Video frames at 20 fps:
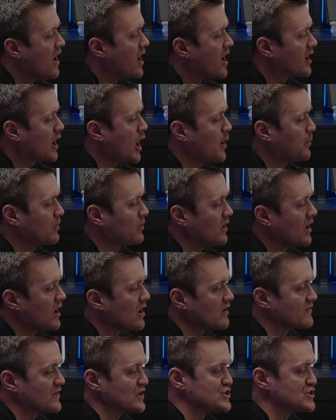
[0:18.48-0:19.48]
a couple
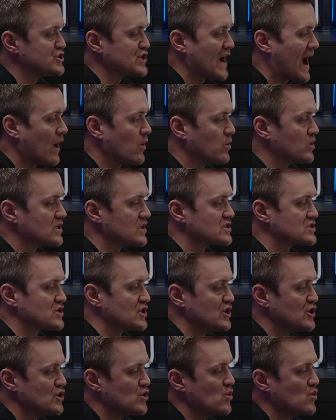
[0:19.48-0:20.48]
of JOWUA's
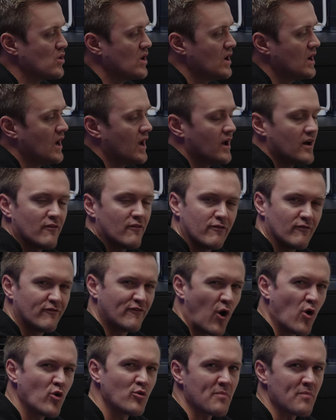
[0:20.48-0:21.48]
new
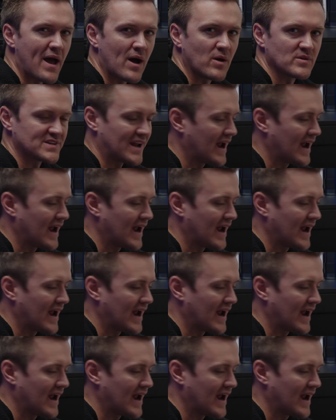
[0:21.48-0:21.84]
phone mounts.